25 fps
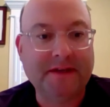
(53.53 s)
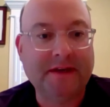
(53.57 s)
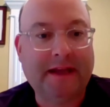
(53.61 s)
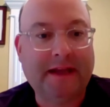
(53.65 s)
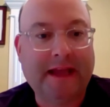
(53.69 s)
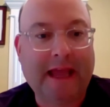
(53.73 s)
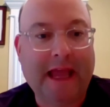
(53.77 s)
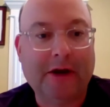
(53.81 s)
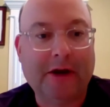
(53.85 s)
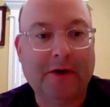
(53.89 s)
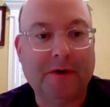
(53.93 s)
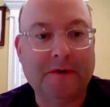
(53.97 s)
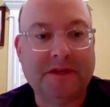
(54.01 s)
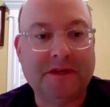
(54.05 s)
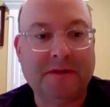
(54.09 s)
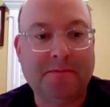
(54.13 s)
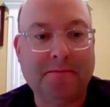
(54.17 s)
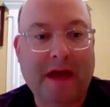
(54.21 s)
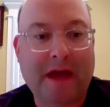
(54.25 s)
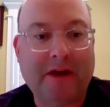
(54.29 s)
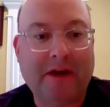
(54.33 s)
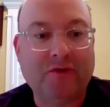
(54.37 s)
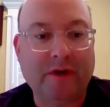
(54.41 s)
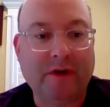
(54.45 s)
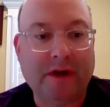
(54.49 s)
indicators and
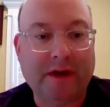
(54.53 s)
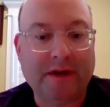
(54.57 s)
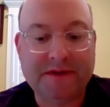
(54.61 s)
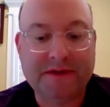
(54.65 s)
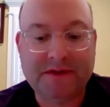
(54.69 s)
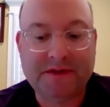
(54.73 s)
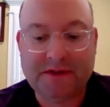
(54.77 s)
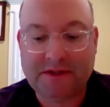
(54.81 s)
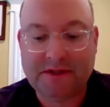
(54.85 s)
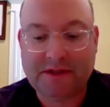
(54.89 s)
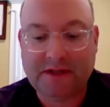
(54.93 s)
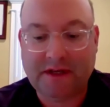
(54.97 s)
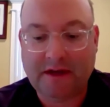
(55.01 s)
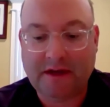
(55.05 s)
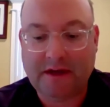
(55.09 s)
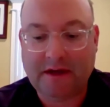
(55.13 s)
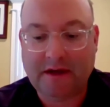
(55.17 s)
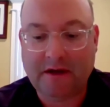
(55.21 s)
metrics,